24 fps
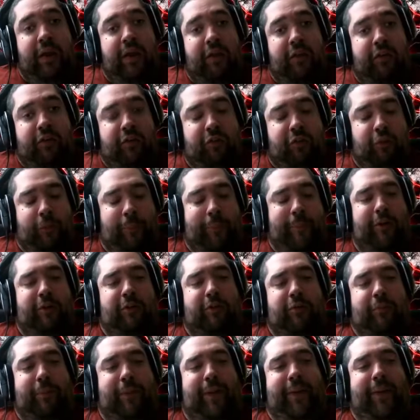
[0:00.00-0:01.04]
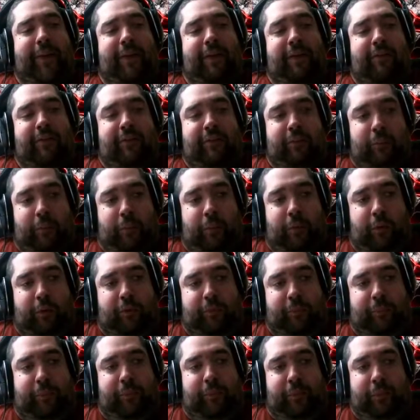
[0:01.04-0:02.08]
So I'm going to split this in
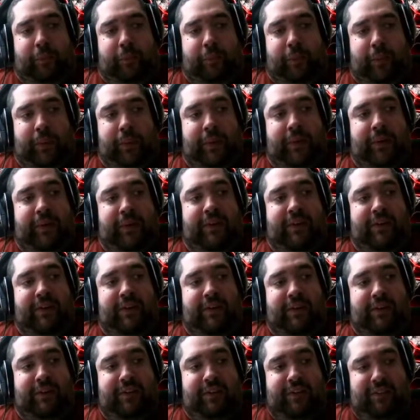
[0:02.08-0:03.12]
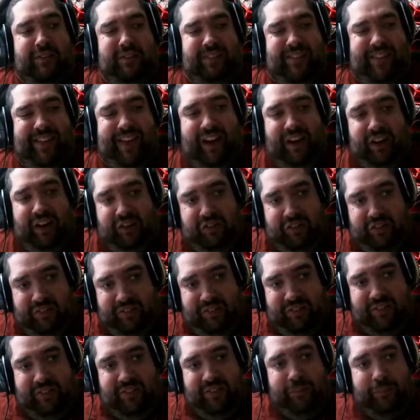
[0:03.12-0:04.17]
multiple
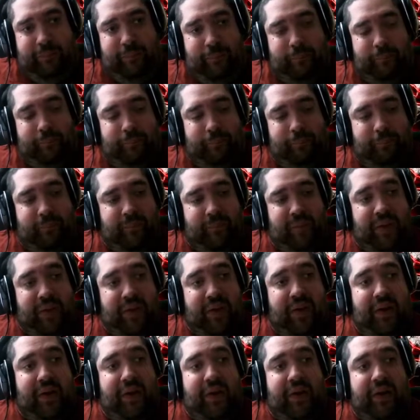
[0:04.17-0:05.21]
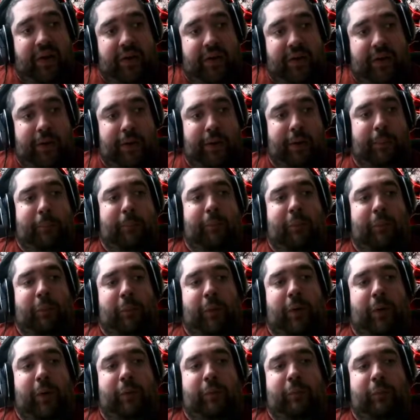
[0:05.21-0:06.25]
sections. Number
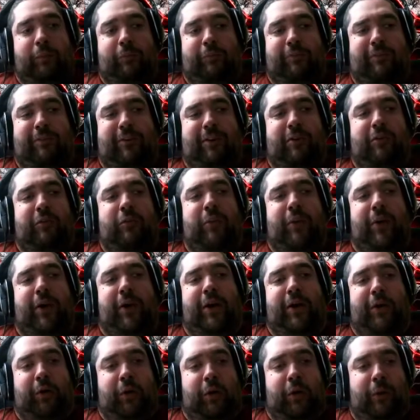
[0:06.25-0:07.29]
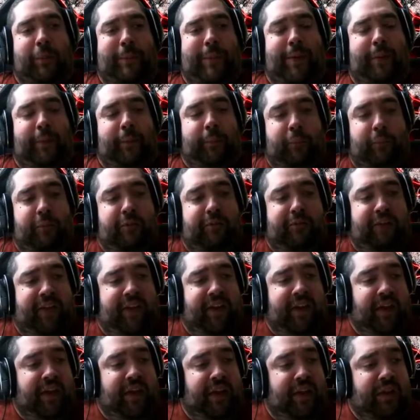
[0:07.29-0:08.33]
one, first we're going to talk about the movie.